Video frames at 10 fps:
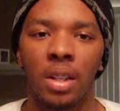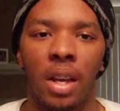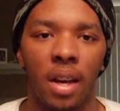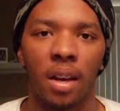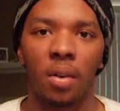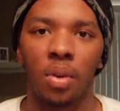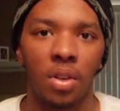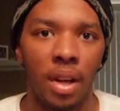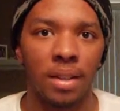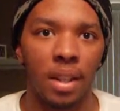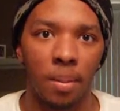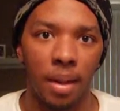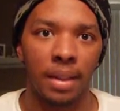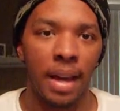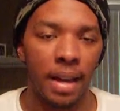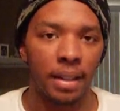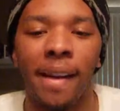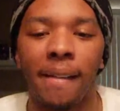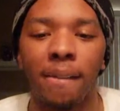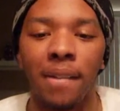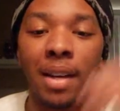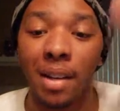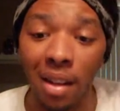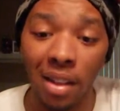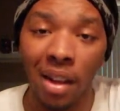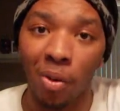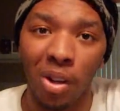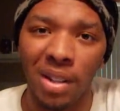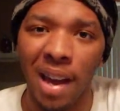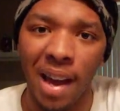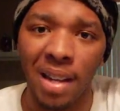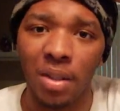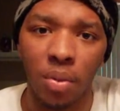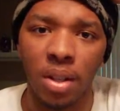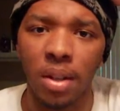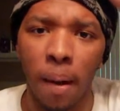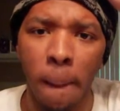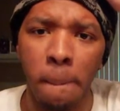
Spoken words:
Yeah, what do you guys think about that? And another thing I wanted to ask was,